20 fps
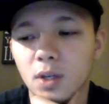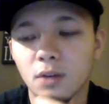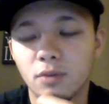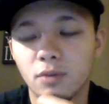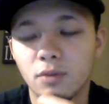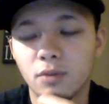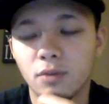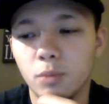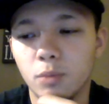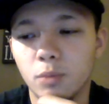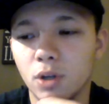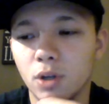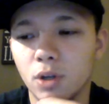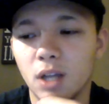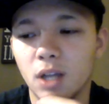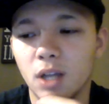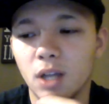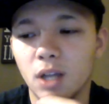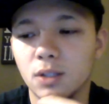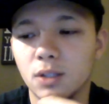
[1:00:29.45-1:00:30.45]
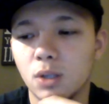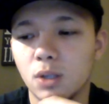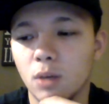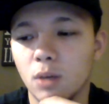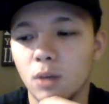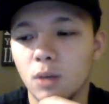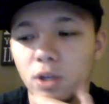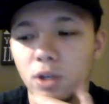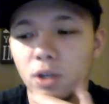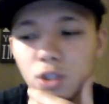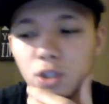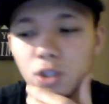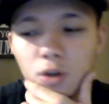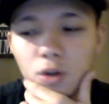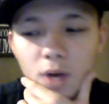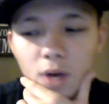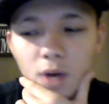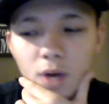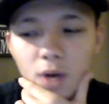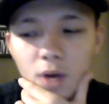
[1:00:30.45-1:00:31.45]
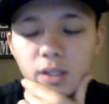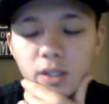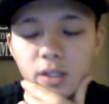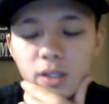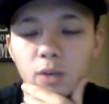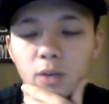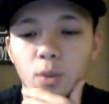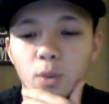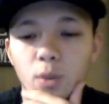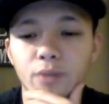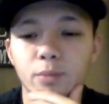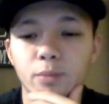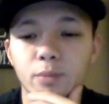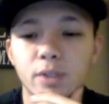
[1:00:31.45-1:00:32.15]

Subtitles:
Football is not the same way, so I stay away from